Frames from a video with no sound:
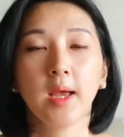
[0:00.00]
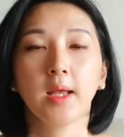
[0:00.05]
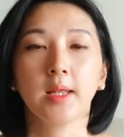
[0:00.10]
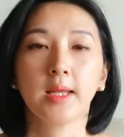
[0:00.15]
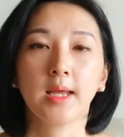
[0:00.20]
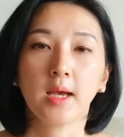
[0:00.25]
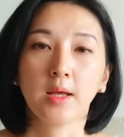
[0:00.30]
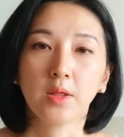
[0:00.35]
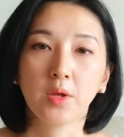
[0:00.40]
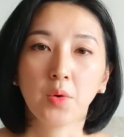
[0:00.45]

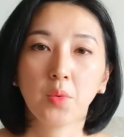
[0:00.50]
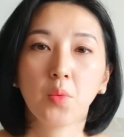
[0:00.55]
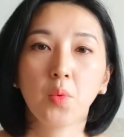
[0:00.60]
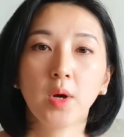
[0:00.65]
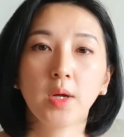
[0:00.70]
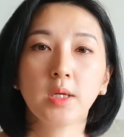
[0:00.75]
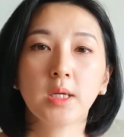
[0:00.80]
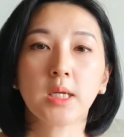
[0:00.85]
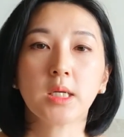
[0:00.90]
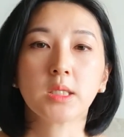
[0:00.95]
The other
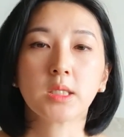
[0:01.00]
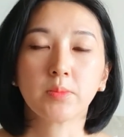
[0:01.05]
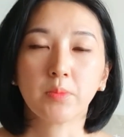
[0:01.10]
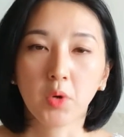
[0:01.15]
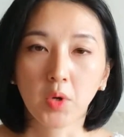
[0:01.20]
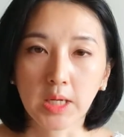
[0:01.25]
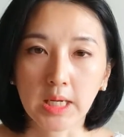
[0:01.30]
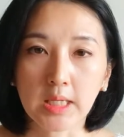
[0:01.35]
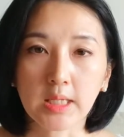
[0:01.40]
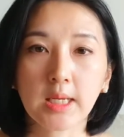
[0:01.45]
one is
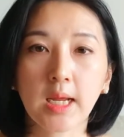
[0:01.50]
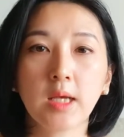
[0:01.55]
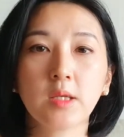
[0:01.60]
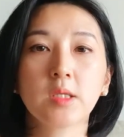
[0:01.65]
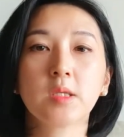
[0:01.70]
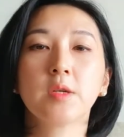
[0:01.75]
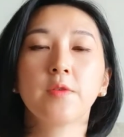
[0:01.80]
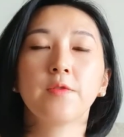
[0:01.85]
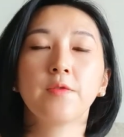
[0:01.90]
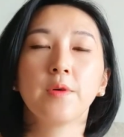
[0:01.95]
more
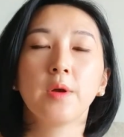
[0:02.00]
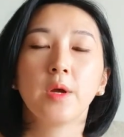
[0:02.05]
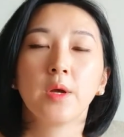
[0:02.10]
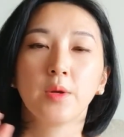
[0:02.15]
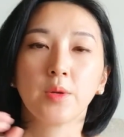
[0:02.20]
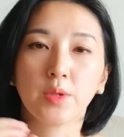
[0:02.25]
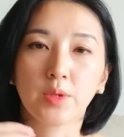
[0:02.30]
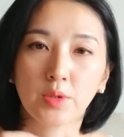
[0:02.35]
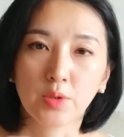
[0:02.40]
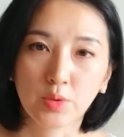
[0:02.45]
intensive
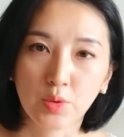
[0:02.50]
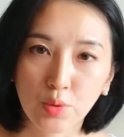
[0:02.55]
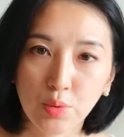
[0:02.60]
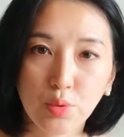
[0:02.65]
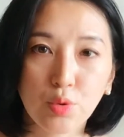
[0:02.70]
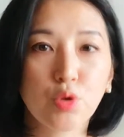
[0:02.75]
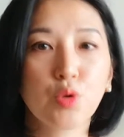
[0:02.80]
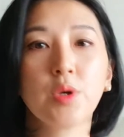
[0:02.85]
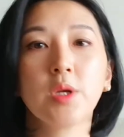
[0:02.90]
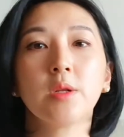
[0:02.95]
to
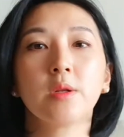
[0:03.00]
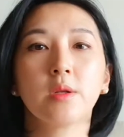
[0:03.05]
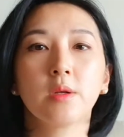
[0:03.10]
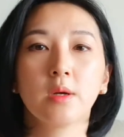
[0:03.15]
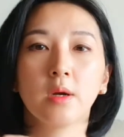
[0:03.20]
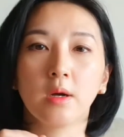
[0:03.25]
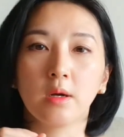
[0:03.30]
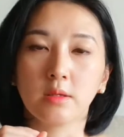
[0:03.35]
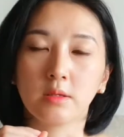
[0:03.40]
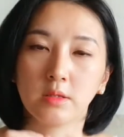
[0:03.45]
treat
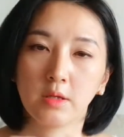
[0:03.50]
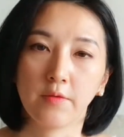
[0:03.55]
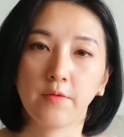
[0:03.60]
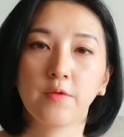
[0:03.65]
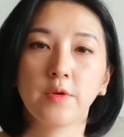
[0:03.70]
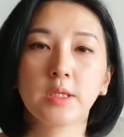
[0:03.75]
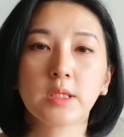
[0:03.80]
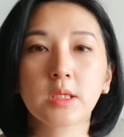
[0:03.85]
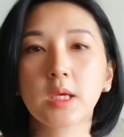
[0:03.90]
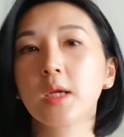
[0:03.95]
a
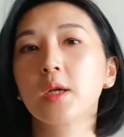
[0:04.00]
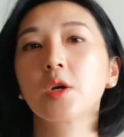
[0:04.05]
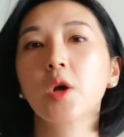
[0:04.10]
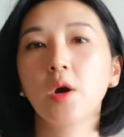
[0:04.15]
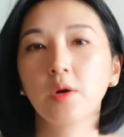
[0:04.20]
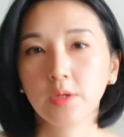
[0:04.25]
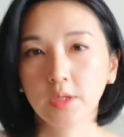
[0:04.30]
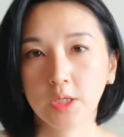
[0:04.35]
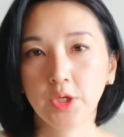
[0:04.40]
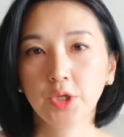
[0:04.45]
different skin
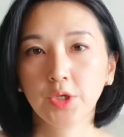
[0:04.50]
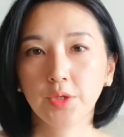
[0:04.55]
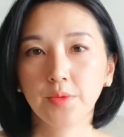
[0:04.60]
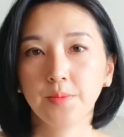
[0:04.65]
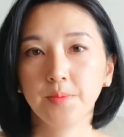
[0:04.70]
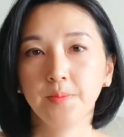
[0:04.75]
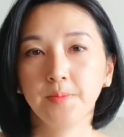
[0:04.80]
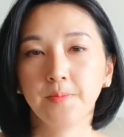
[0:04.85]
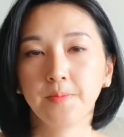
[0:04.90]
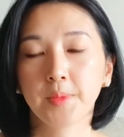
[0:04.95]

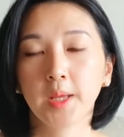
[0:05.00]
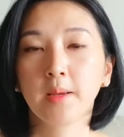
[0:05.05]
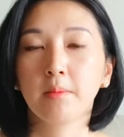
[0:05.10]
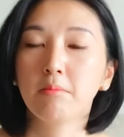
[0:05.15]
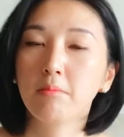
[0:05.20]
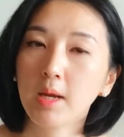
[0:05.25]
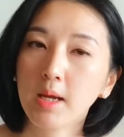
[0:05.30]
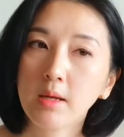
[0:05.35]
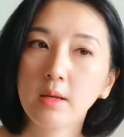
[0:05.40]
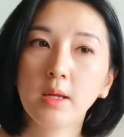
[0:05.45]
condition.
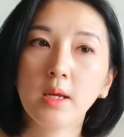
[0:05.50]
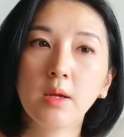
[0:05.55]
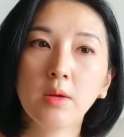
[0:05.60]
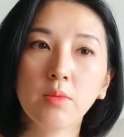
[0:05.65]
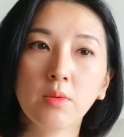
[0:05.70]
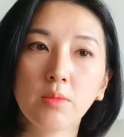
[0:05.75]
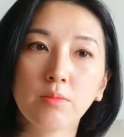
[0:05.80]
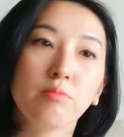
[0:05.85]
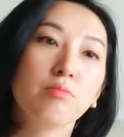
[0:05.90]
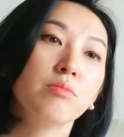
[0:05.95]
So
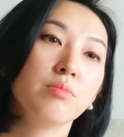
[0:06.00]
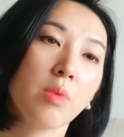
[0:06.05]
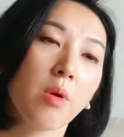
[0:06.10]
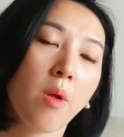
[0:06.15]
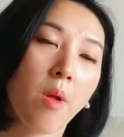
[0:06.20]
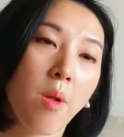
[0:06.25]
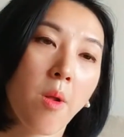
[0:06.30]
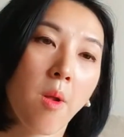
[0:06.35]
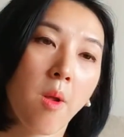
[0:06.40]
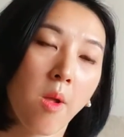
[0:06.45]
nano
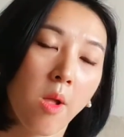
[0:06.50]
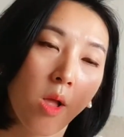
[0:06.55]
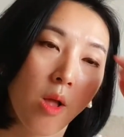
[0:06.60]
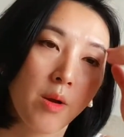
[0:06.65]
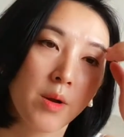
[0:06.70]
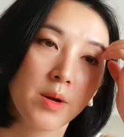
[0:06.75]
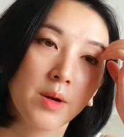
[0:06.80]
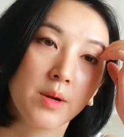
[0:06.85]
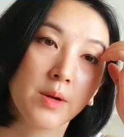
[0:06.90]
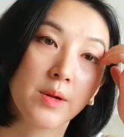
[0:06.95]
needling
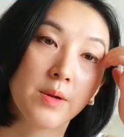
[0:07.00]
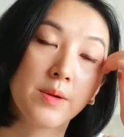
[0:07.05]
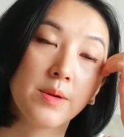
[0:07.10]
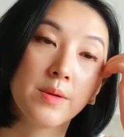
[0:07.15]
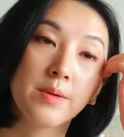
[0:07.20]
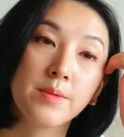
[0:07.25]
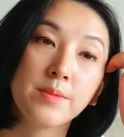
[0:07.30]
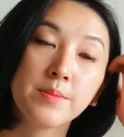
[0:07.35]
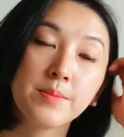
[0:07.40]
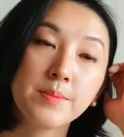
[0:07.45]
also
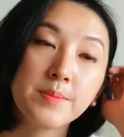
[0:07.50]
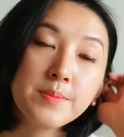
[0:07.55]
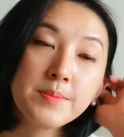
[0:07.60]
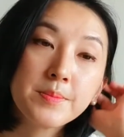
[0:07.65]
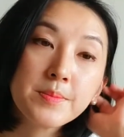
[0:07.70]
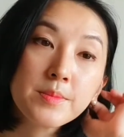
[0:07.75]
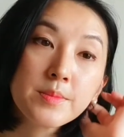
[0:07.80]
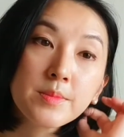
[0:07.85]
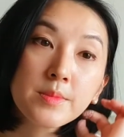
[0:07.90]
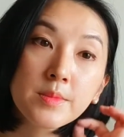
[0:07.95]
produces
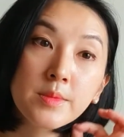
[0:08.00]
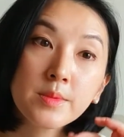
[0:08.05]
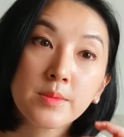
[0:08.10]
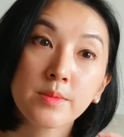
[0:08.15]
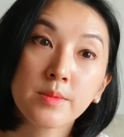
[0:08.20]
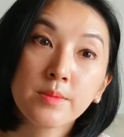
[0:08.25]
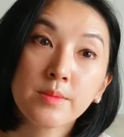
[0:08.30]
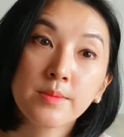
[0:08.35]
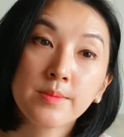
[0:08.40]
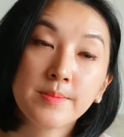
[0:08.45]

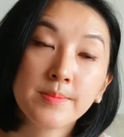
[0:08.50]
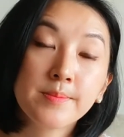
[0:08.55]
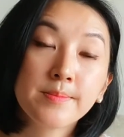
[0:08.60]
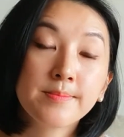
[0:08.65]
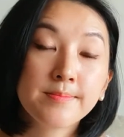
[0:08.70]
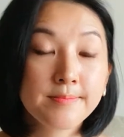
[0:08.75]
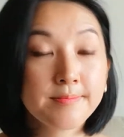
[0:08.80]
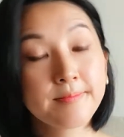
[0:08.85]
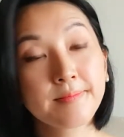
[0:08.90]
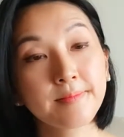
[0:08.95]
nano
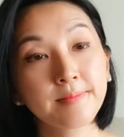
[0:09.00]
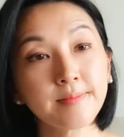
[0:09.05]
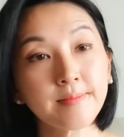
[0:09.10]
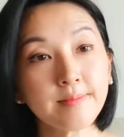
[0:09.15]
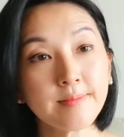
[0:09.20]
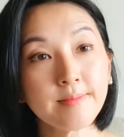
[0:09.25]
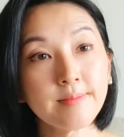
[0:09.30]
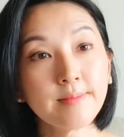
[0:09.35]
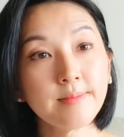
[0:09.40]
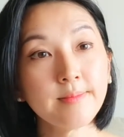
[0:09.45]
needling. If I
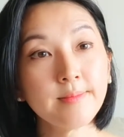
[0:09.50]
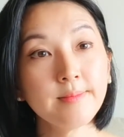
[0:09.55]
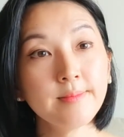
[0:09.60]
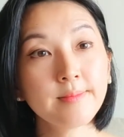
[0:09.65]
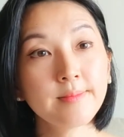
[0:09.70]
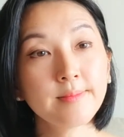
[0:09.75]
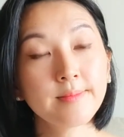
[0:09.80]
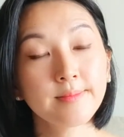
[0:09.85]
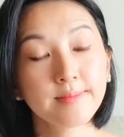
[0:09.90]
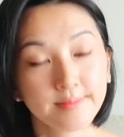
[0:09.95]
use this
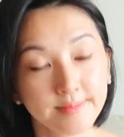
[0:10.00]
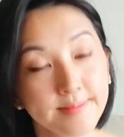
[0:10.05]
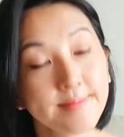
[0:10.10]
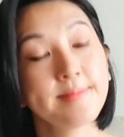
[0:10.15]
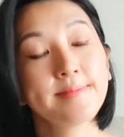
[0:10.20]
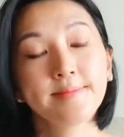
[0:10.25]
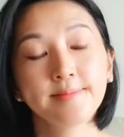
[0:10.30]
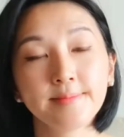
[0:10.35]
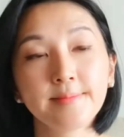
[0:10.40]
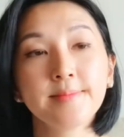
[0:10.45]
tool at
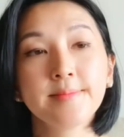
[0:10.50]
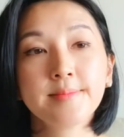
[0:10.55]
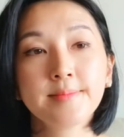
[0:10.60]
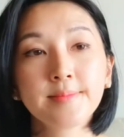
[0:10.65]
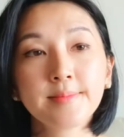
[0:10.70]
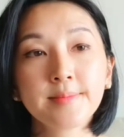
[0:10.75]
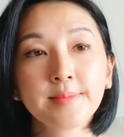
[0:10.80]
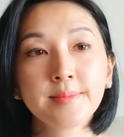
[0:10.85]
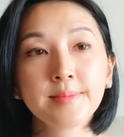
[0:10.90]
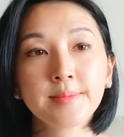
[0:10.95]
home, does it
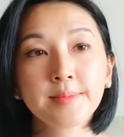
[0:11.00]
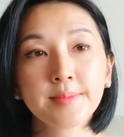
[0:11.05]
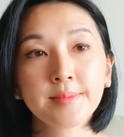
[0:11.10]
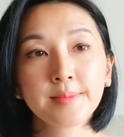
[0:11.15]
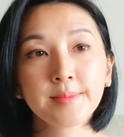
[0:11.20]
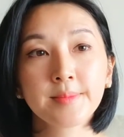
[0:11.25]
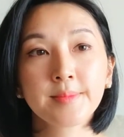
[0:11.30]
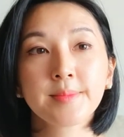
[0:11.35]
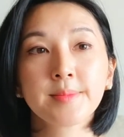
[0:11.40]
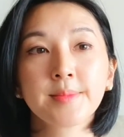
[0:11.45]
help to
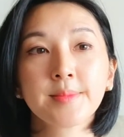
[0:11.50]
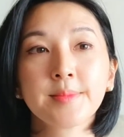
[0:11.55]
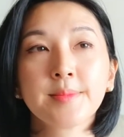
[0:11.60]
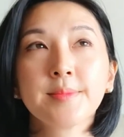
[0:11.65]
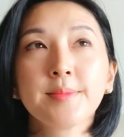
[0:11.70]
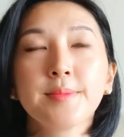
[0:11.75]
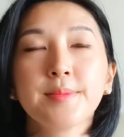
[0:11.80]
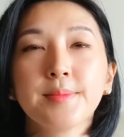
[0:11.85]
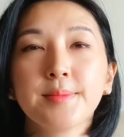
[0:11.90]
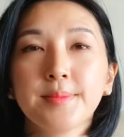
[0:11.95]
produce
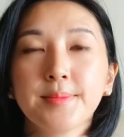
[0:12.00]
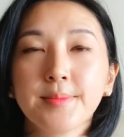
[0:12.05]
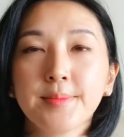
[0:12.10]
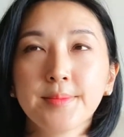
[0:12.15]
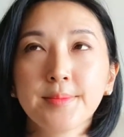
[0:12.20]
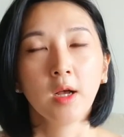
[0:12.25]
collagen as well?